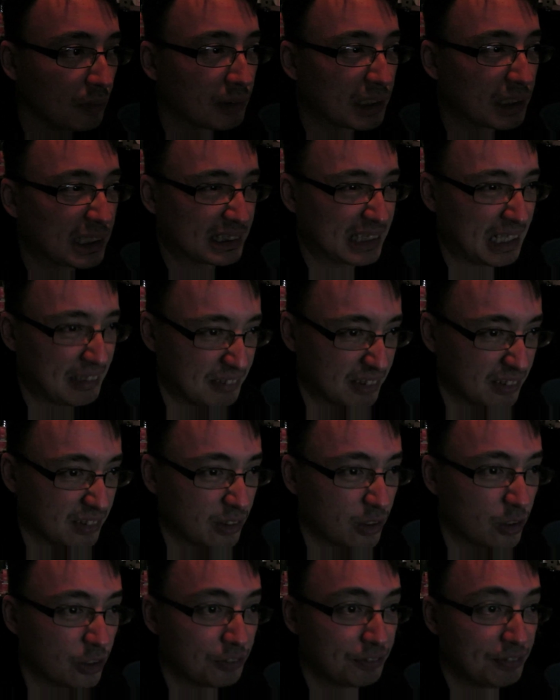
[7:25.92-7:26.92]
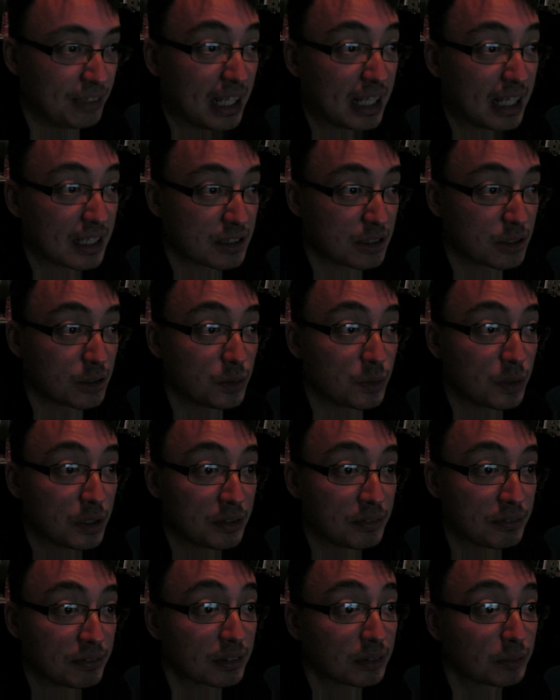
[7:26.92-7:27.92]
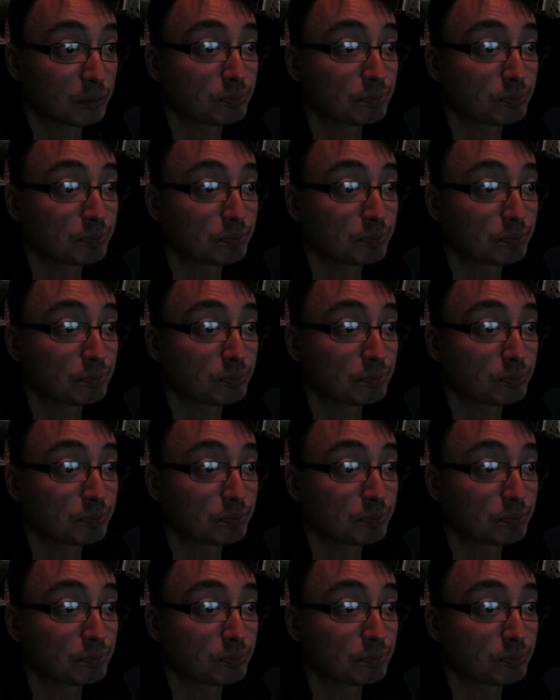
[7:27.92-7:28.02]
Because after the whole fiasco of